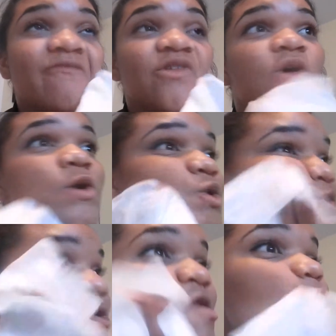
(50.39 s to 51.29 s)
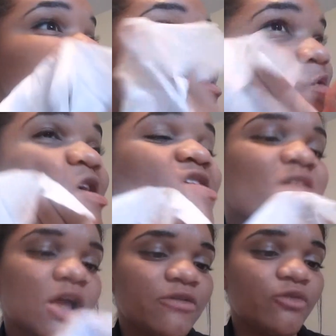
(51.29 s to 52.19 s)
it feels because
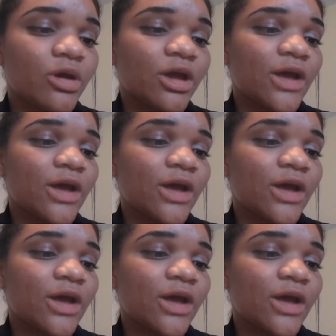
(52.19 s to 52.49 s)
I feel like I